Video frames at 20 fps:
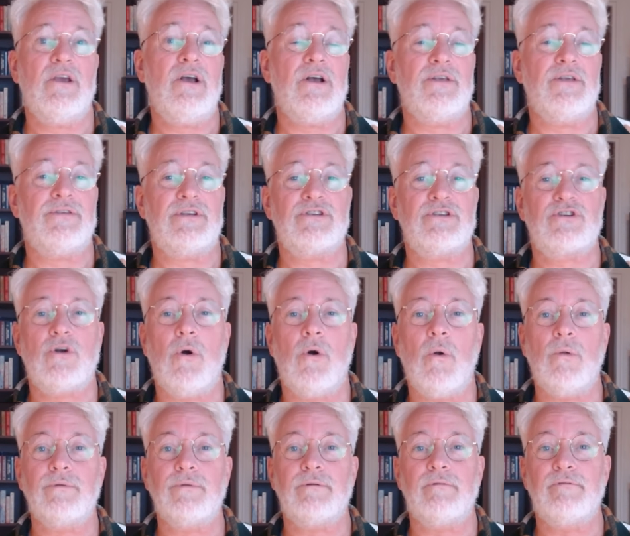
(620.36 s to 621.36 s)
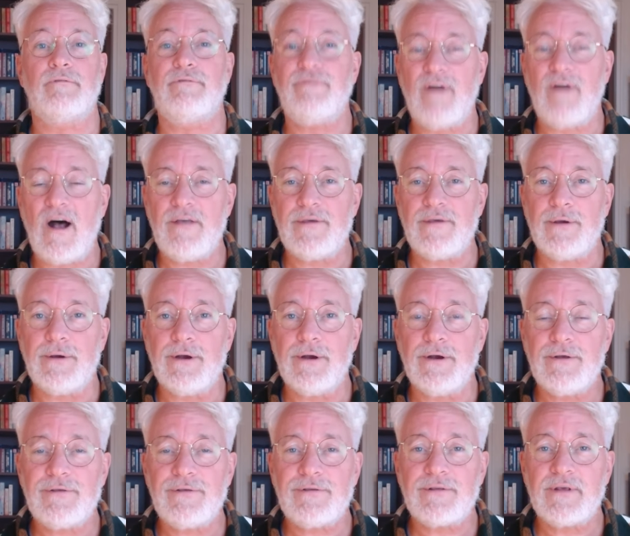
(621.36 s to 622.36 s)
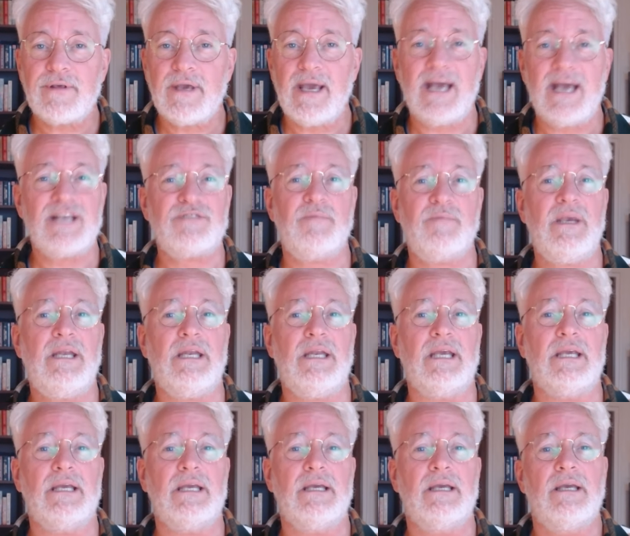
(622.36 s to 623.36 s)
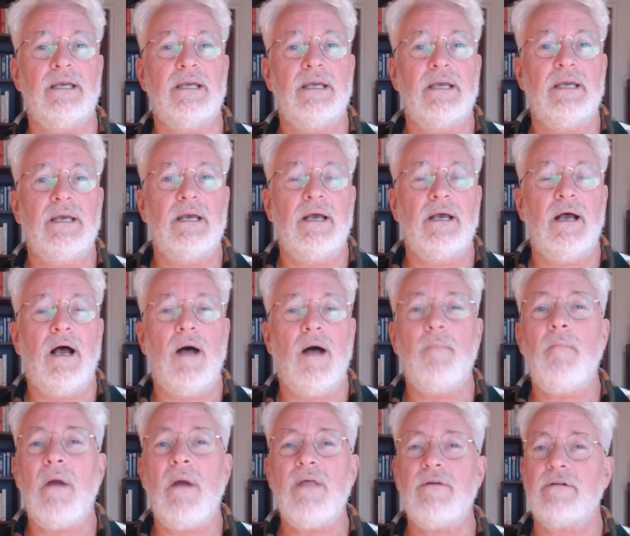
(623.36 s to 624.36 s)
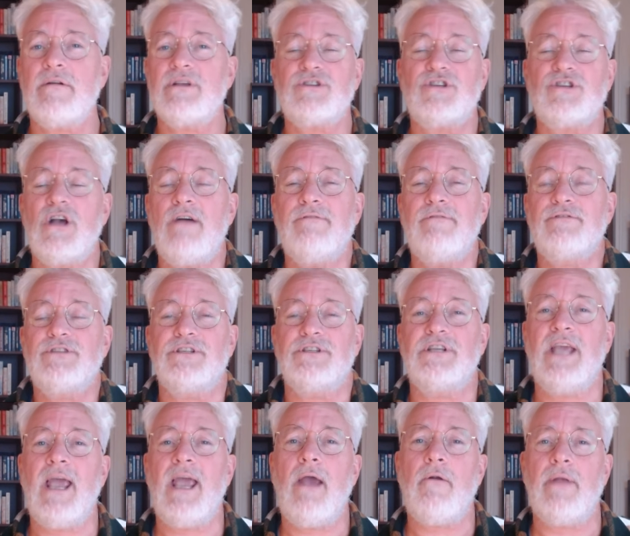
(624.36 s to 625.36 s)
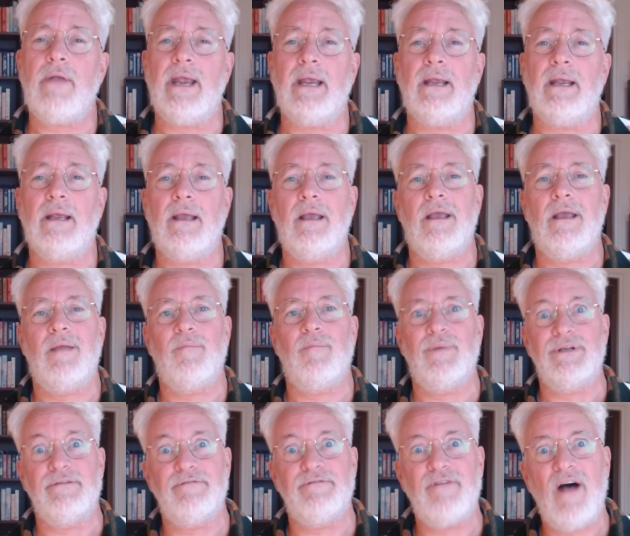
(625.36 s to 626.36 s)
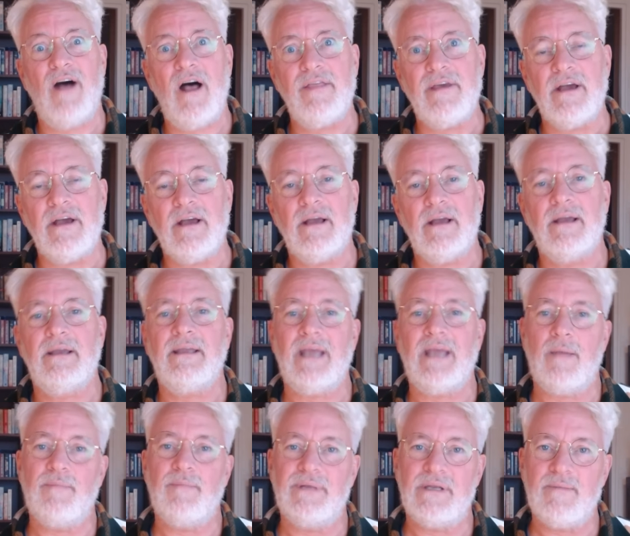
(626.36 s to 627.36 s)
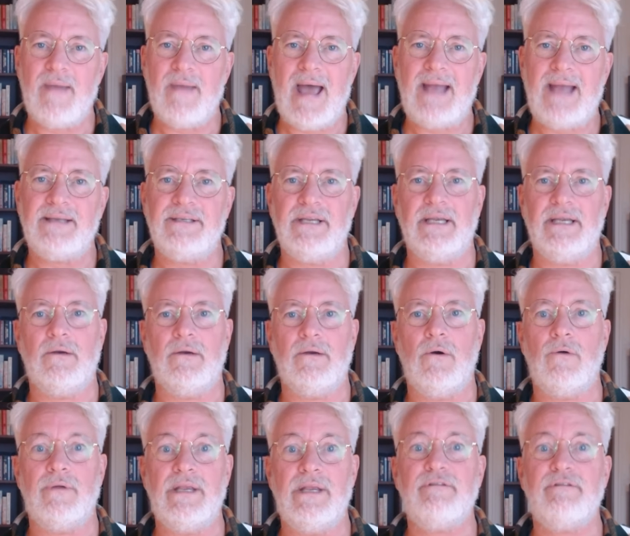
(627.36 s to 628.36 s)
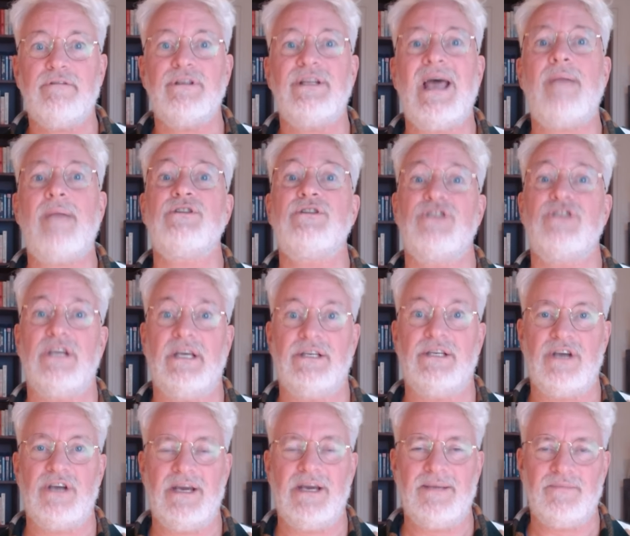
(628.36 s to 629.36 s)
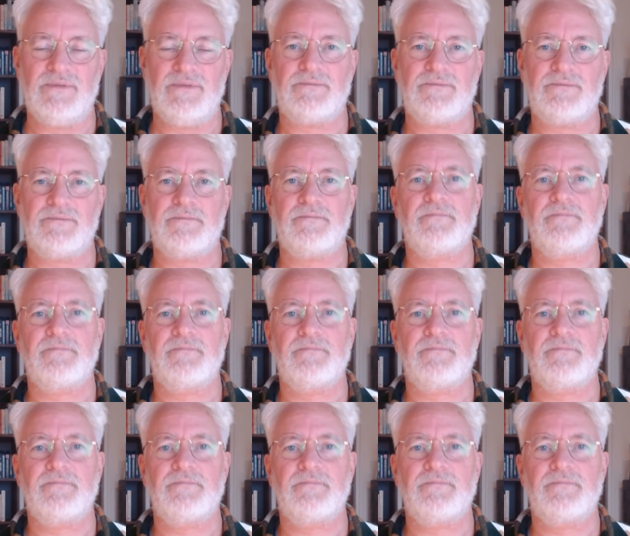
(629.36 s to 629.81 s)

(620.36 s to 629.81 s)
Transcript: earth is called Father Earth has meaning. A mother is soft and caring, but a father can be demanding or even damaging at times.